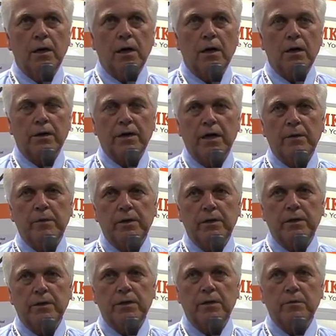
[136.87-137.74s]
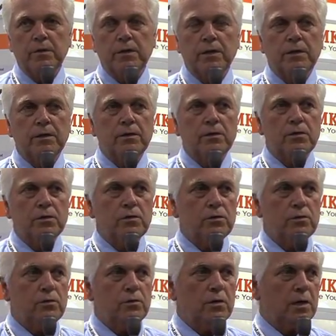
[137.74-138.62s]
are coming to Timken
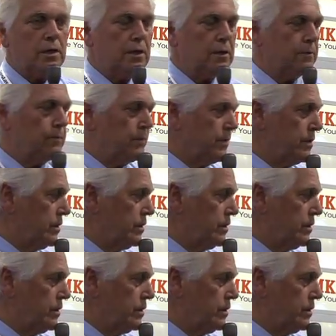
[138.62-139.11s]
to uh,